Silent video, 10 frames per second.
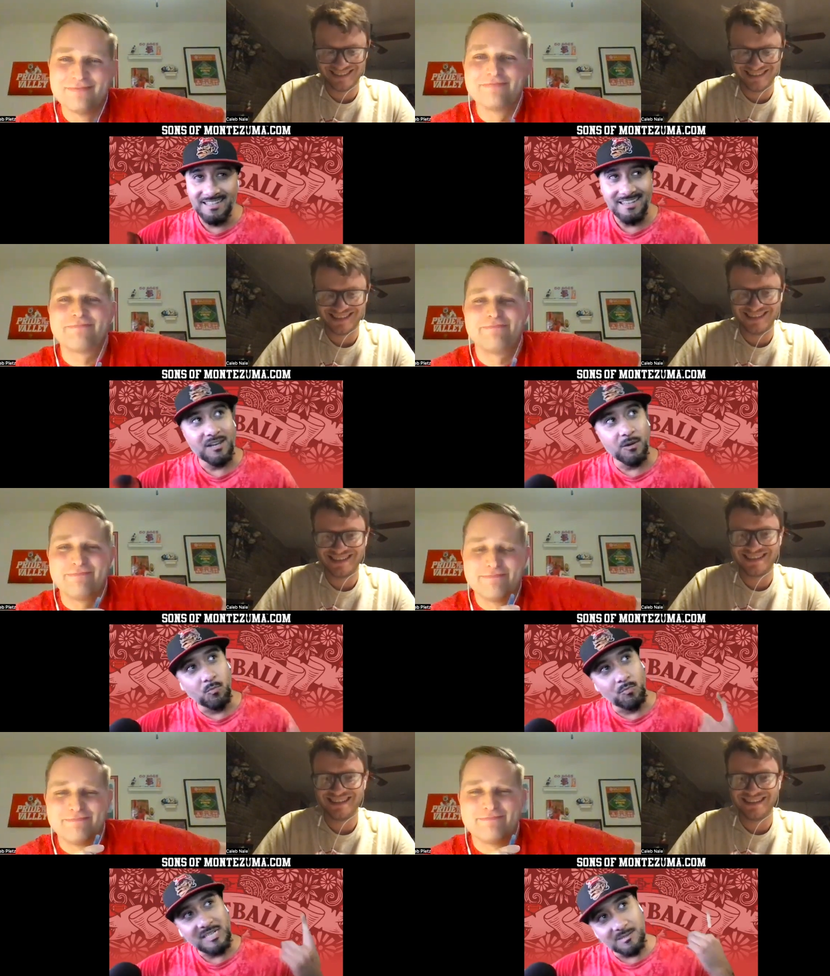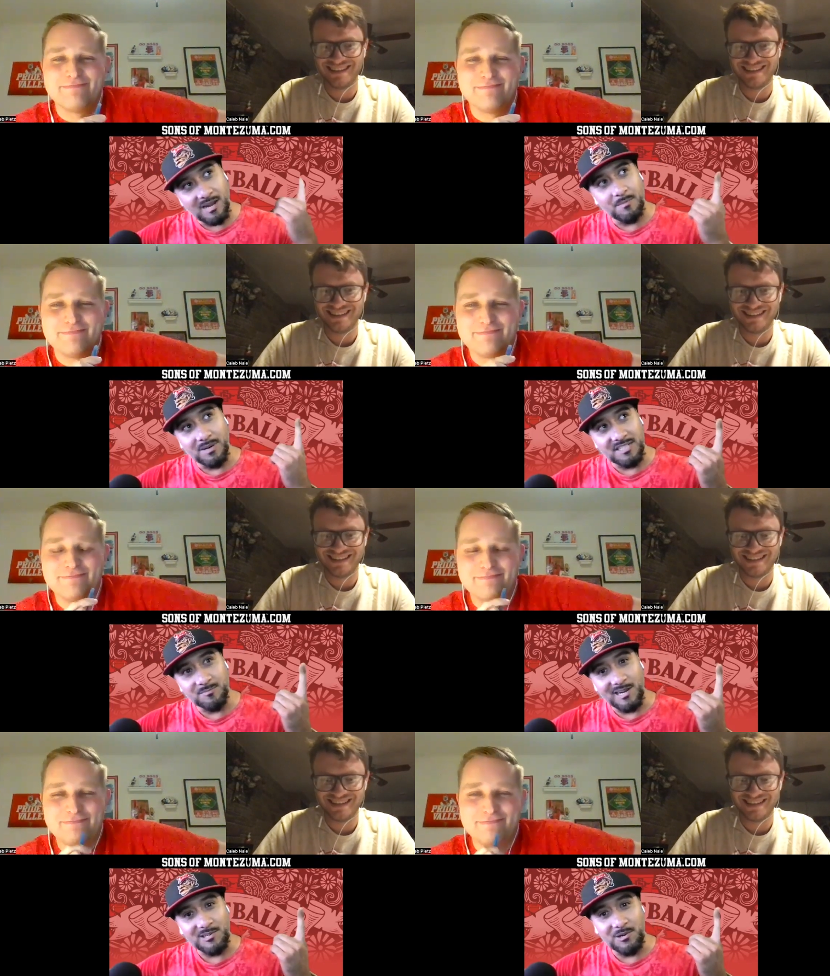Speaker 1: and me and my
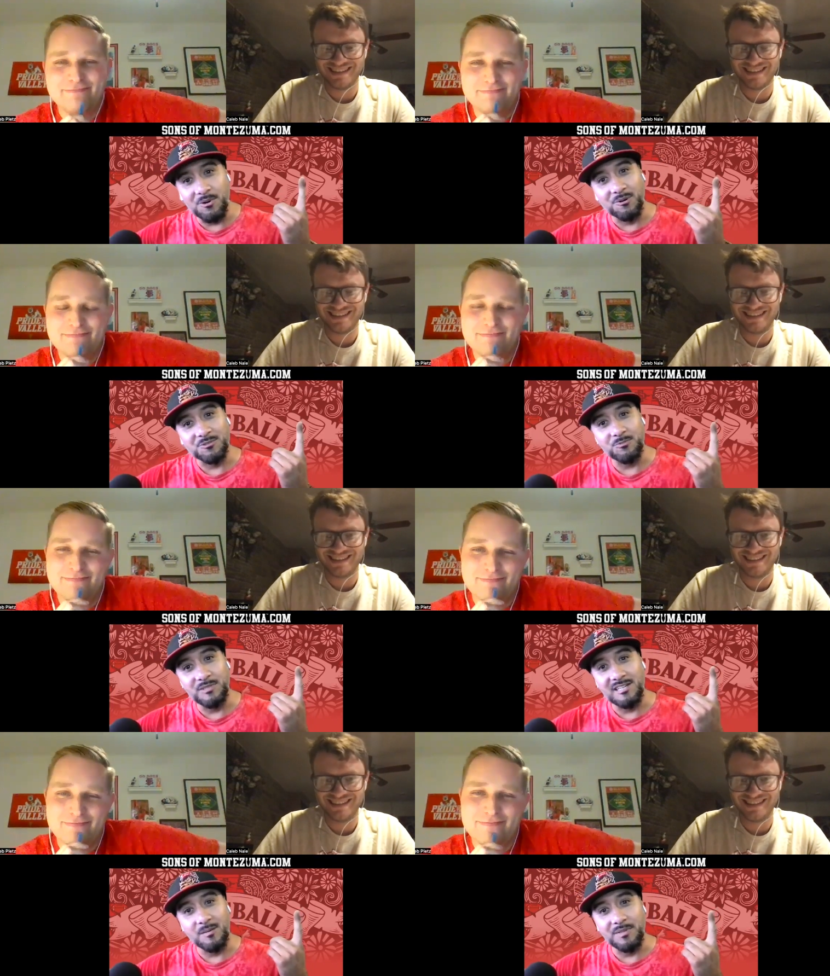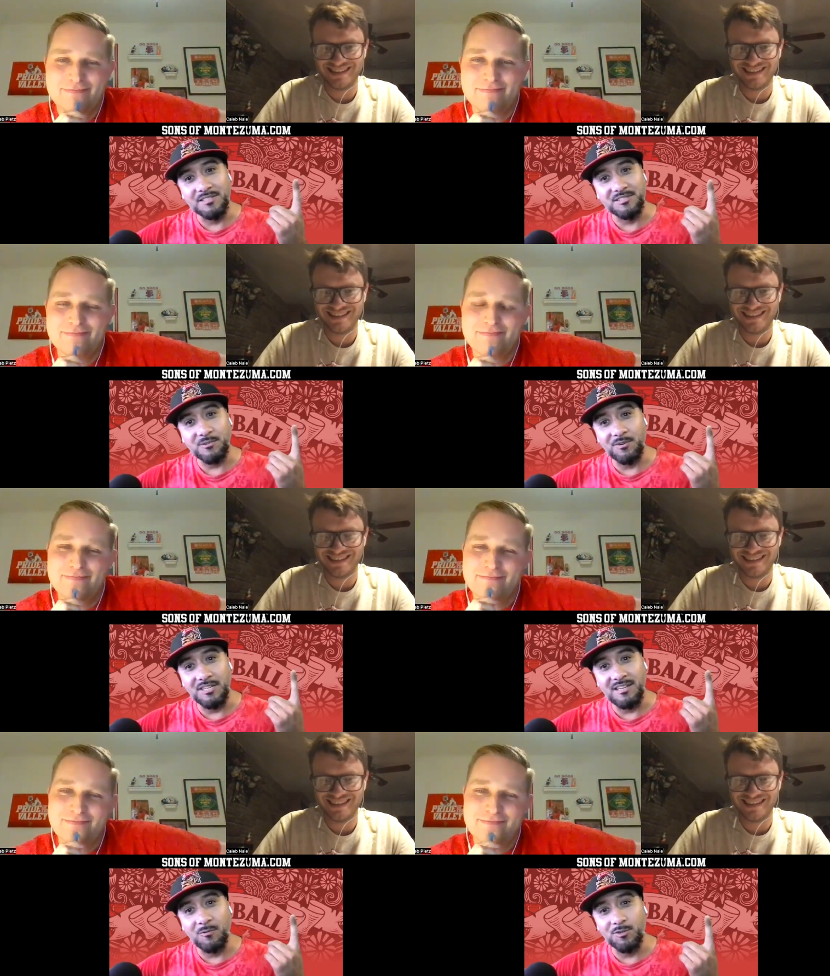buddies, my co hosts we look up at the
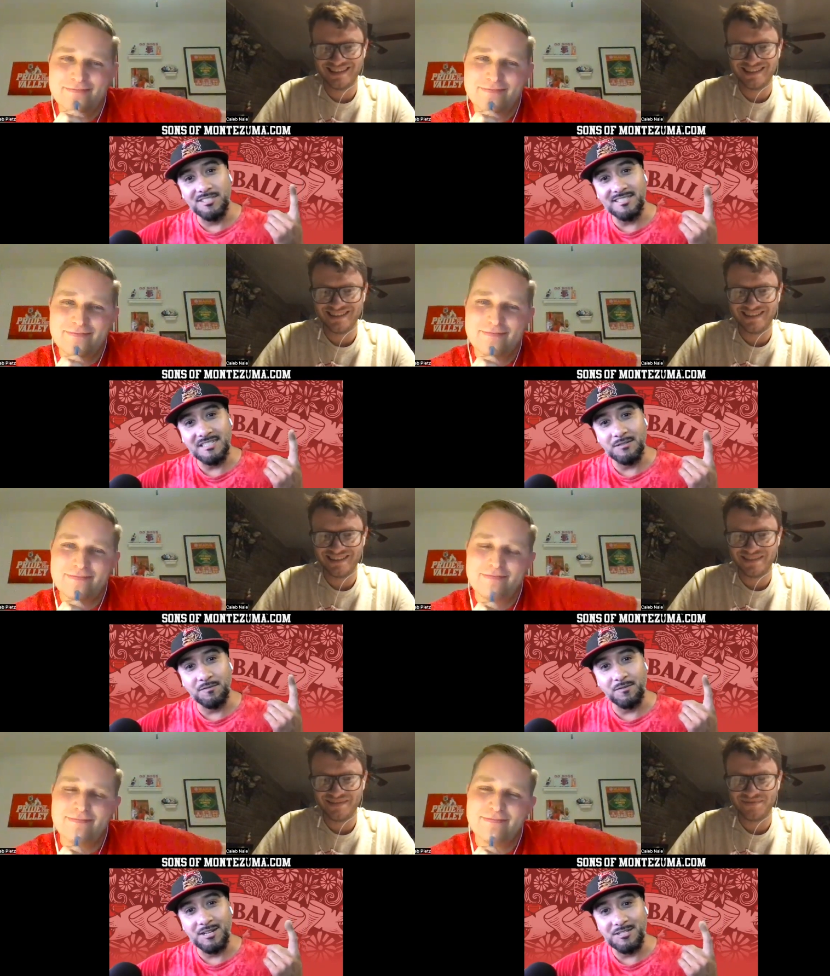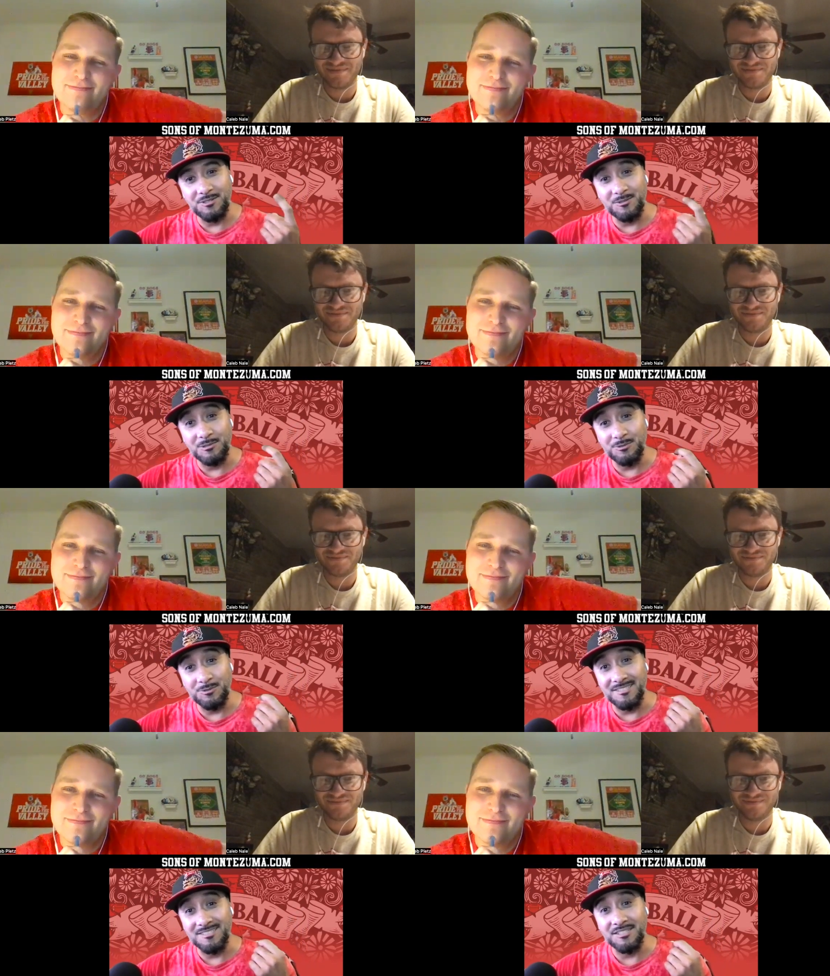screen and we're seeing Fresno
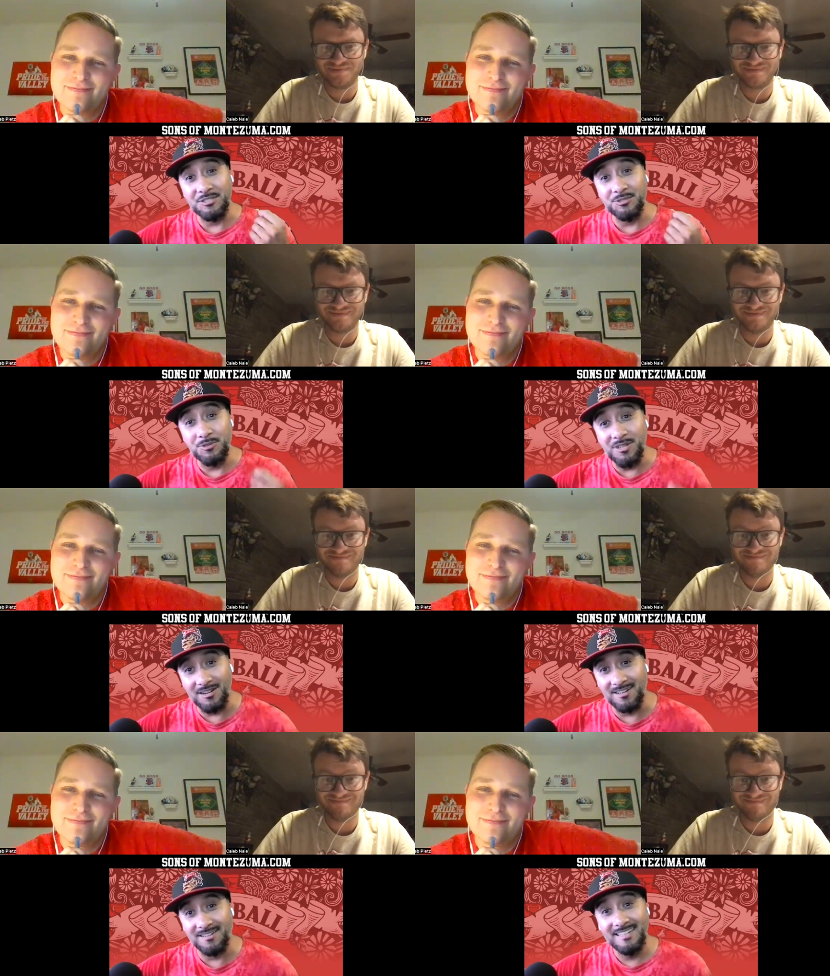losing to UConn.